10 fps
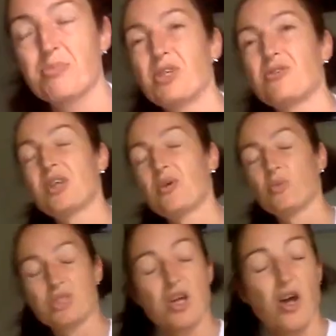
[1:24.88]
but you don't
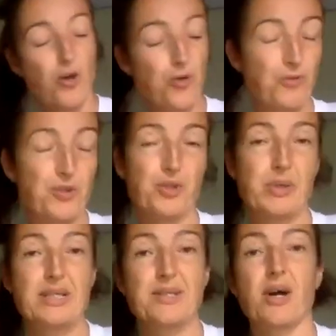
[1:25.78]
want to overdo
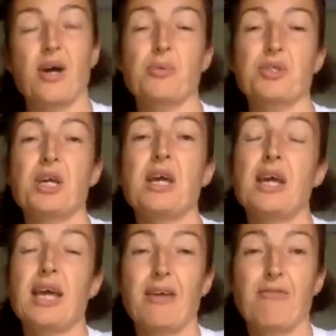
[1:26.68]
it. So I would,
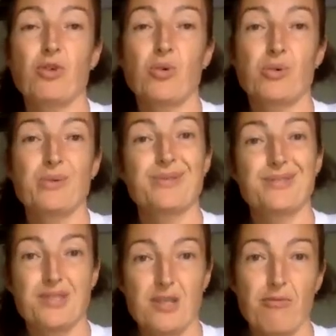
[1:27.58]
if you're
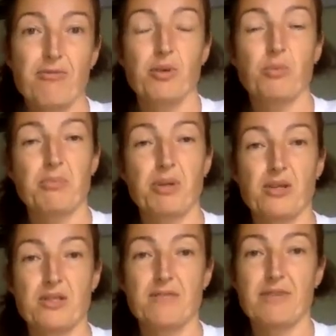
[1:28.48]
suffering with
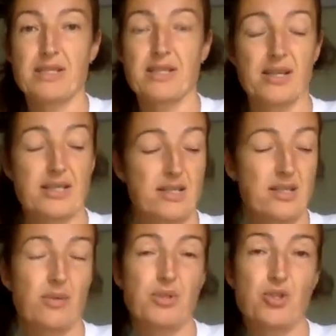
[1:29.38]
plantar fasciitis, I
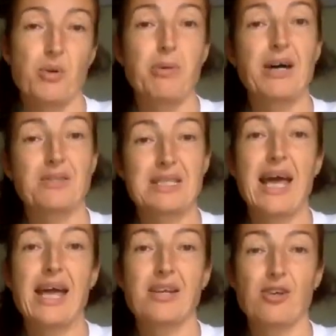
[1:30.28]
would do about
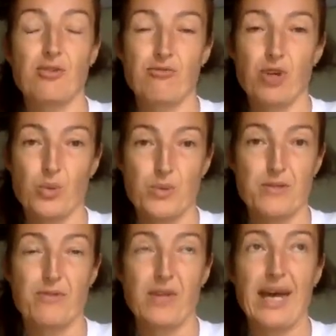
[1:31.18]
10 rolls
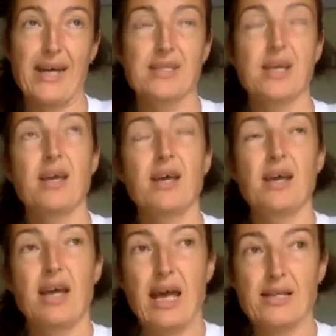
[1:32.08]
of that
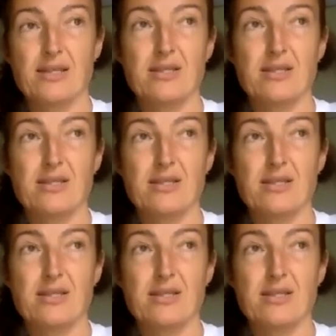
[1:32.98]
and